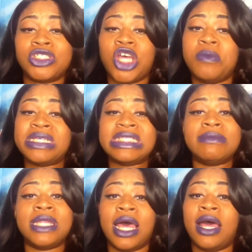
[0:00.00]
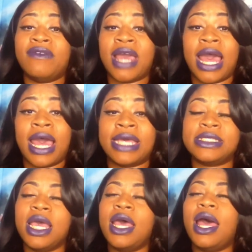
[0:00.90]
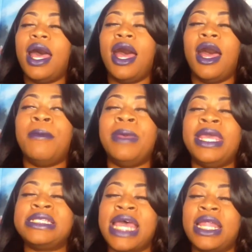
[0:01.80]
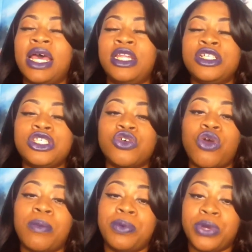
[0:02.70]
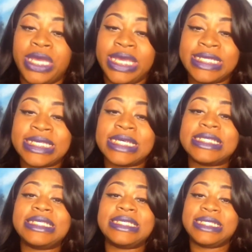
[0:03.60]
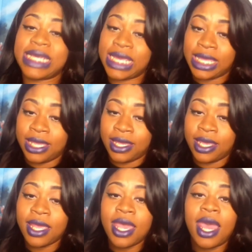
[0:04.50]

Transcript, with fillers: Show me some love, guys. Um, it's at underscore breeze sting.